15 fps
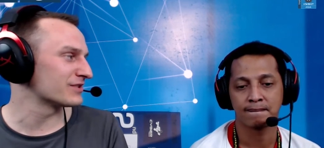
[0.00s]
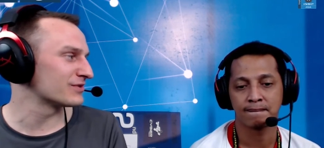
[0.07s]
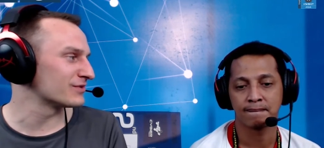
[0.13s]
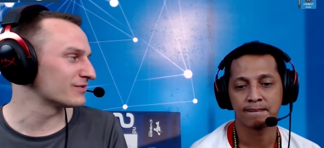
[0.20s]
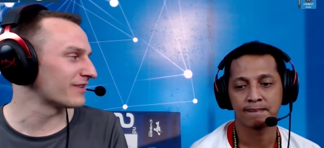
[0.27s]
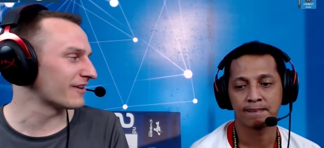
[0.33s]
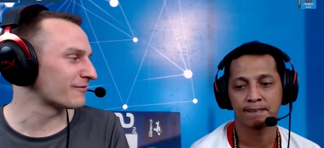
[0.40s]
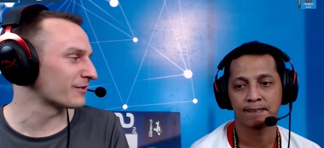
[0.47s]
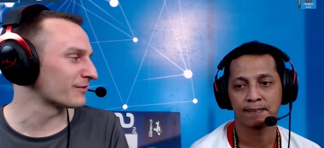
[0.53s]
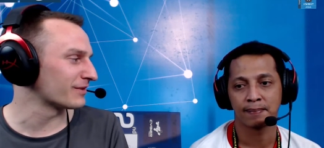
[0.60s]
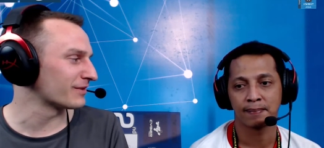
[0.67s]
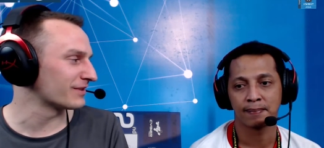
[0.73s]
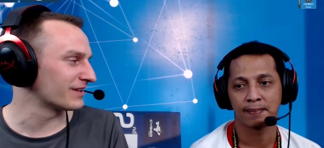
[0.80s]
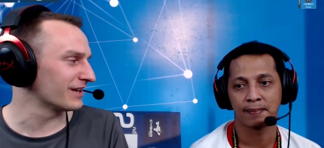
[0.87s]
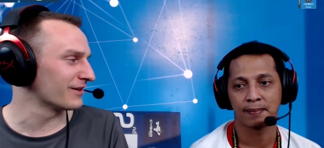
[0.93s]
Speaker 1: to do 5.1
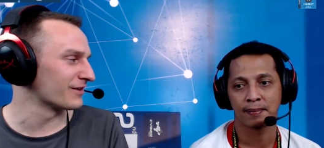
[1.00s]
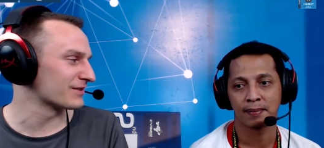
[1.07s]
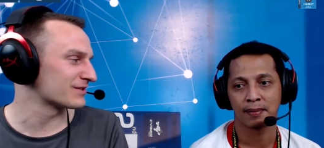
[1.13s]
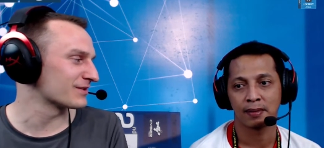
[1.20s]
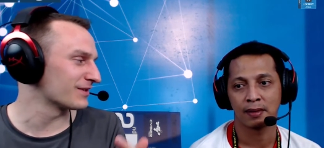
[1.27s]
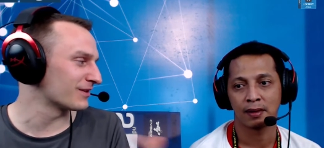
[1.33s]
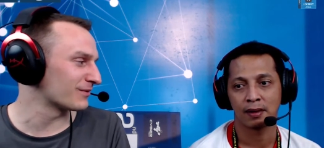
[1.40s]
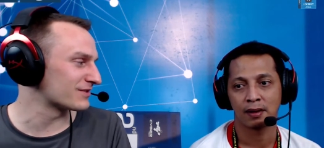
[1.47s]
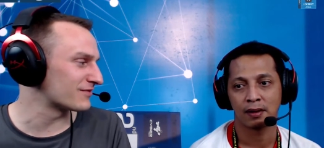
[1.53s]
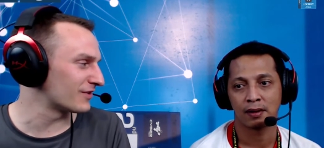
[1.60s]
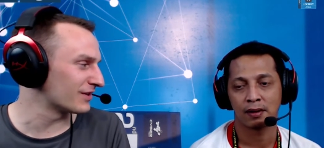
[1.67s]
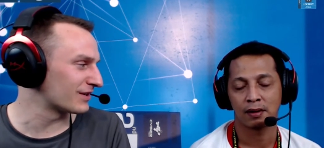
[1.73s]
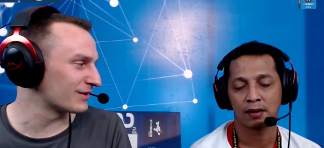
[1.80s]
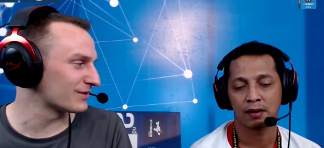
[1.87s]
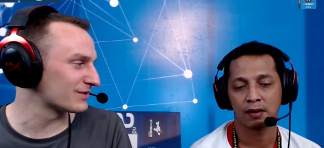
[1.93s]
gigahertz so it was very
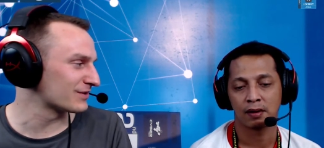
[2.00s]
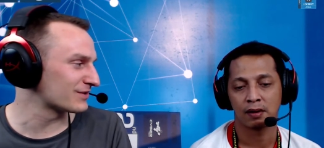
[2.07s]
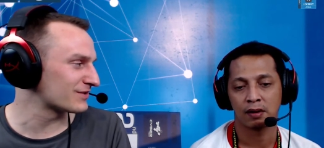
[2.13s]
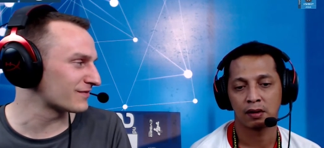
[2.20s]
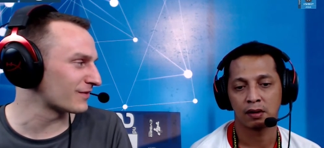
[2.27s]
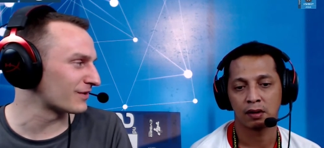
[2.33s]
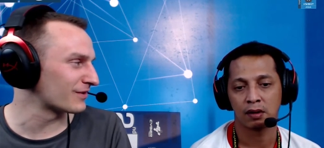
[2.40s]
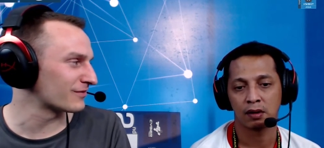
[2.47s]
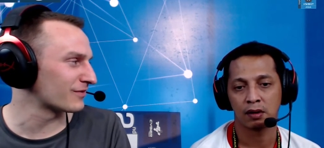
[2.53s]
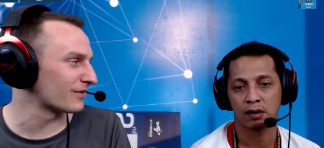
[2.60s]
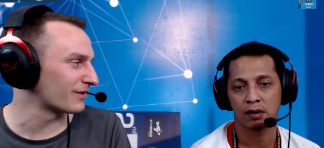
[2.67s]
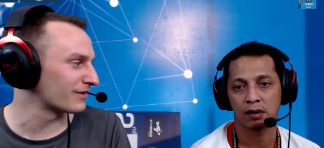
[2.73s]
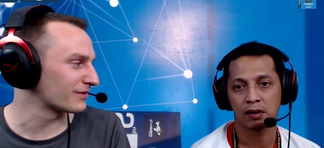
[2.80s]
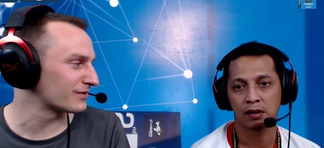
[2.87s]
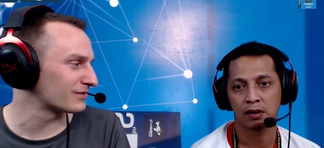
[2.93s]
close for for
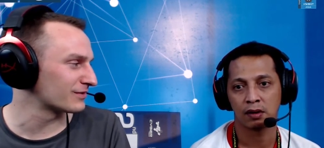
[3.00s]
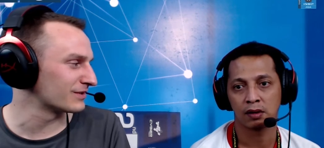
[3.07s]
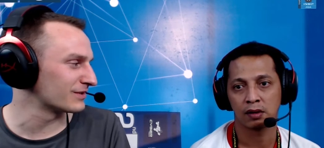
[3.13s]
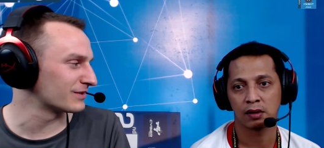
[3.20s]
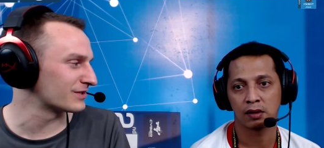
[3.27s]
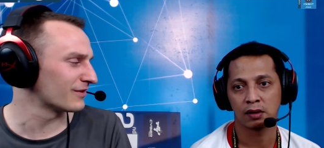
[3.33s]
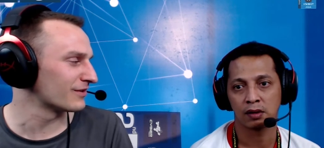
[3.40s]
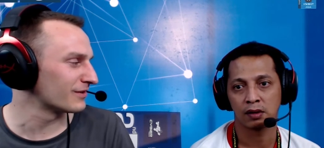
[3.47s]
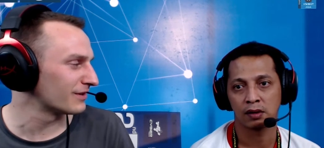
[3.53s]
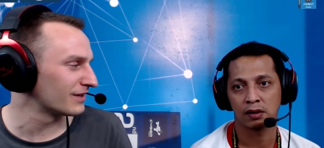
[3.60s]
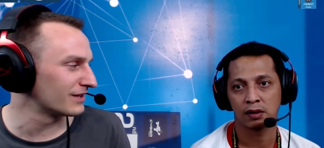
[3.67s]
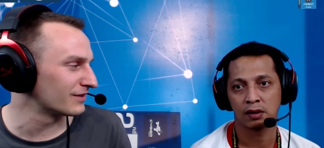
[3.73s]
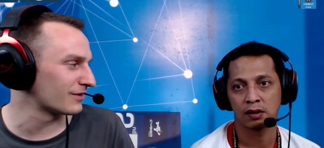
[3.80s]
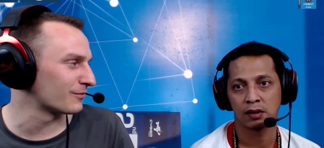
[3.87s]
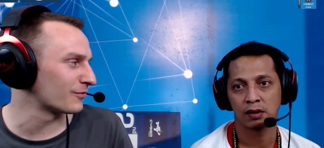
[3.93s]
to, to each other
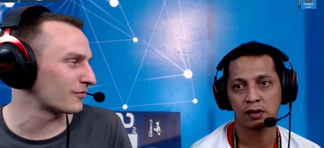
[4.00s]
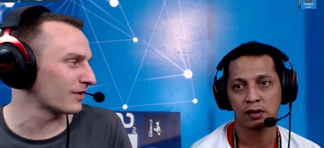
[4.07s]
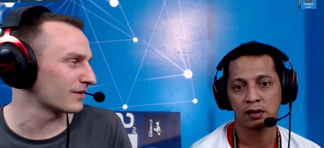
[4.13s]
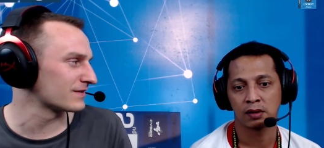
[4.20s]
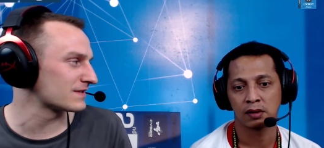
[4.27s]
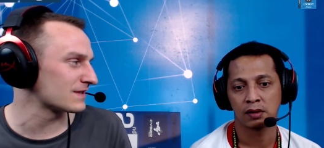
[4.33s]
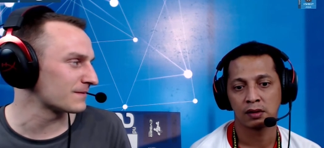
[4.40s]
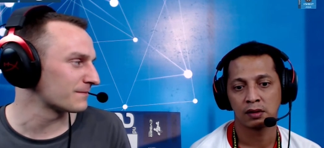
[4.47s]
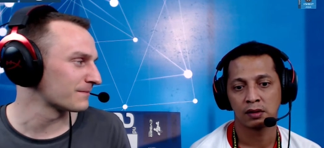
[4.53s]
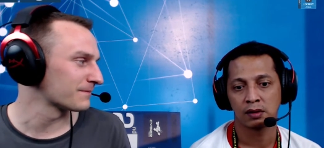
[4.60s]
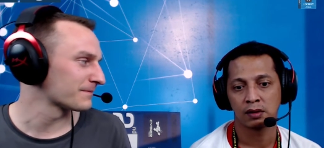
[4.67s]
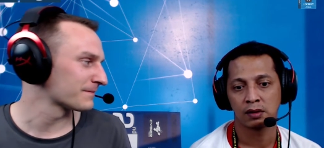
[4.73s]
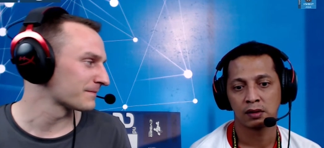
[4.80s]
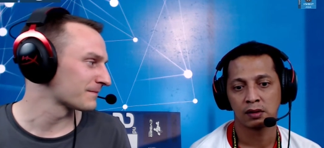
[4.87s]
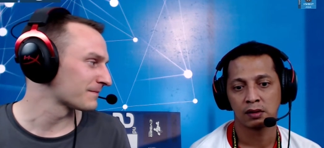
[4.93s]
in the term of frequency
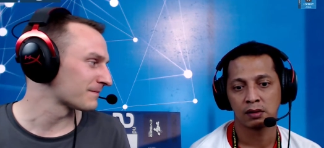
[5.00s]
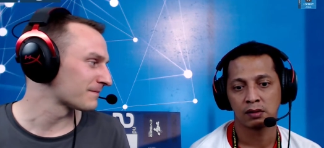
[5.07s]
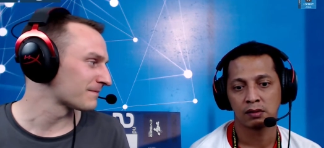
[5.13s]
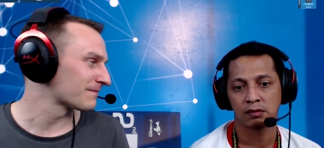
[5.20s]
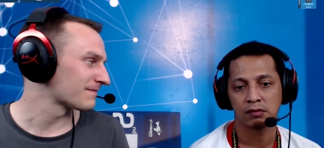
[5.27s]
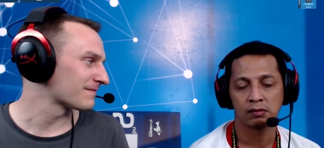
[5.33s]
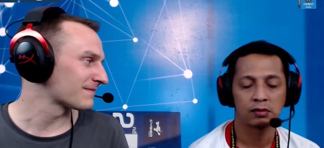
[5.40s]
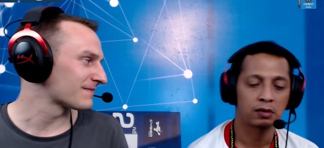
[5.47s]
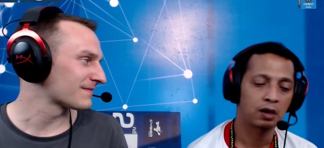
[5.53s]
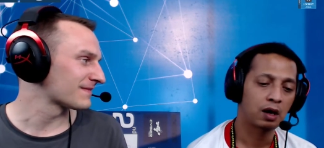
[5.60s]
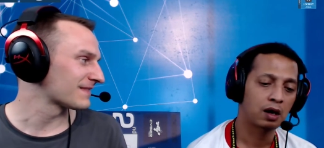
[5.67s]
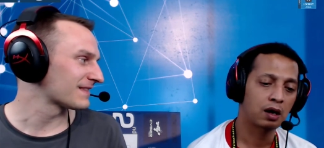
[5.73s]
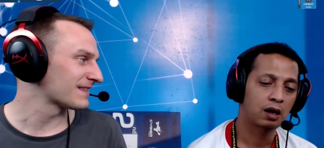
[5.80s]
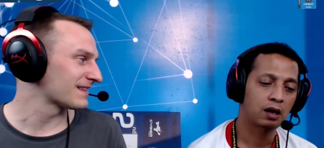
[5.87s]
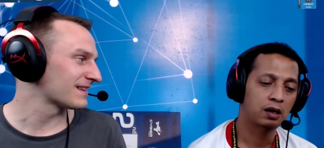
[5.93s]

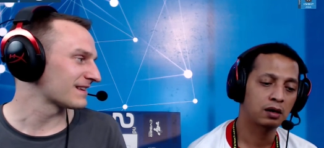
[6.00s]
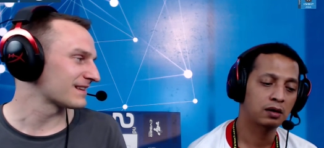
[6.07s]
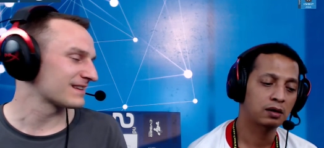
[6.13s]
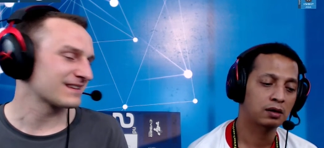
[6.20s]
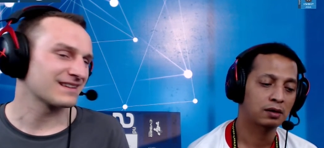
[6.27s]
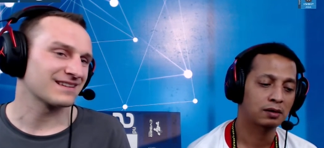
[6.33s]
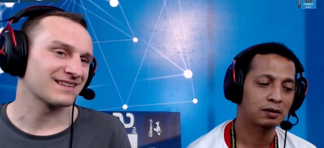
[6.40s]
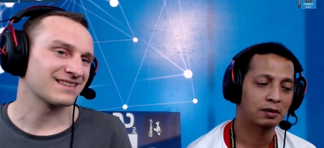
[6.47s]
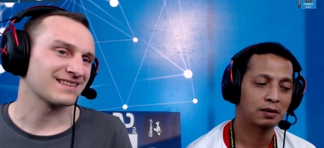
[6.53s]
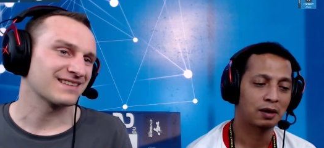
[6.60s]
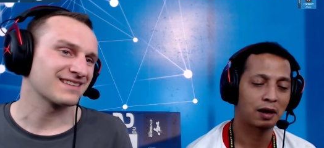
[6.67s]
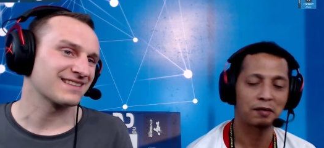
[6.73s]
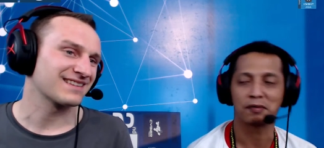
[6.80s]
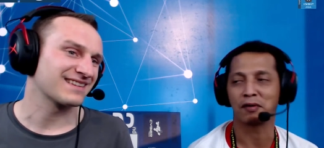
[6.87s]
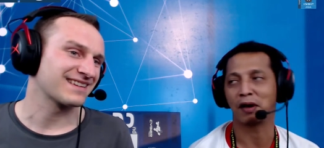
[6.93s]
Speaker 2: yeah
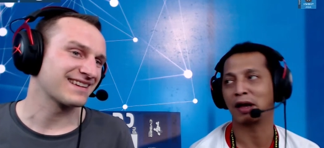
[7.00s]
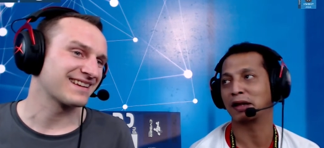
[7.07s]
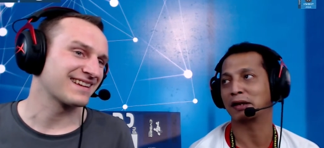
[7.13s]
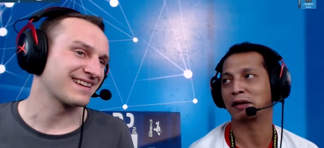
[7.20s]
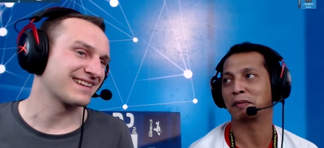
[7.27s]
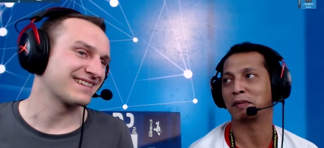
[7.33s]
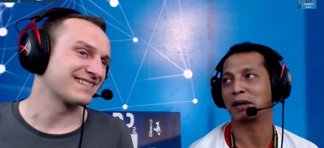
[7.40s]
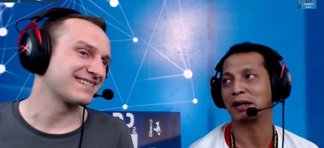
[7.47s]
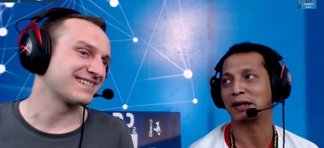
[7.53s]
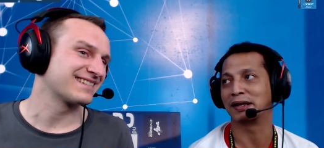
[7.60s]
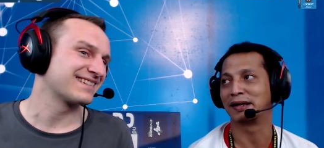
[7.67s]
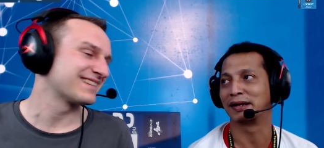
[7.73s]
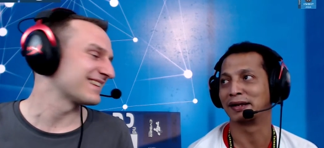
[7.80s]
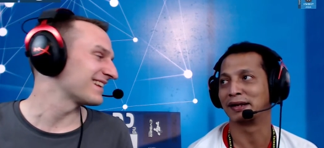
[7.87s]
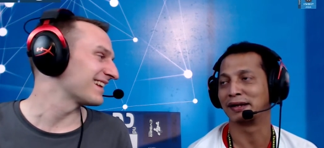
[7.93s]
I have no idea, man.